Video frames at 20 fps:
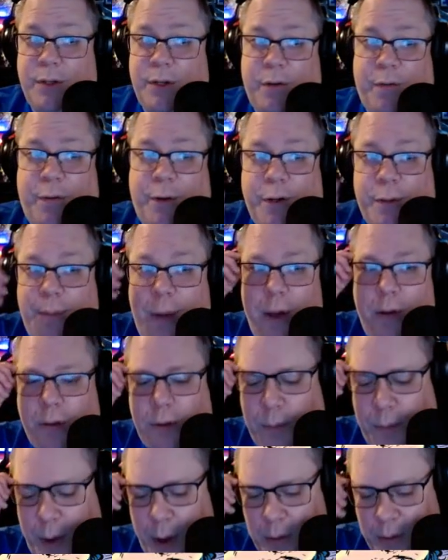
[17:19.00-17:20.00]
her first like...
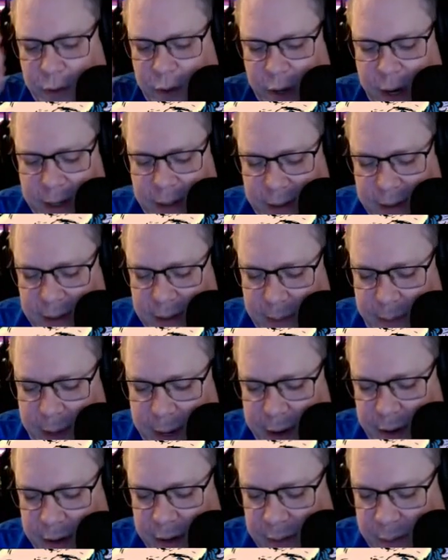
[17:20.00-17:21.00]
post Crisis
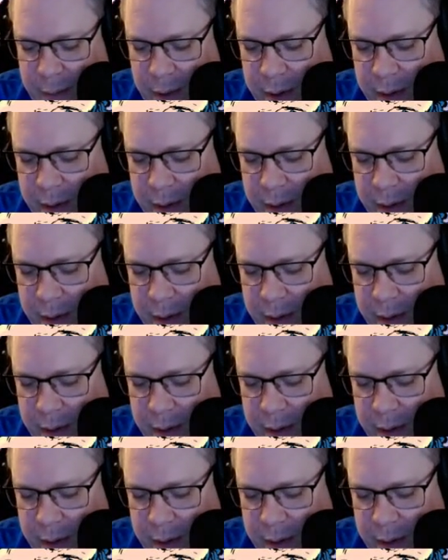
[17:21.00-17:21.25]
appearance. But...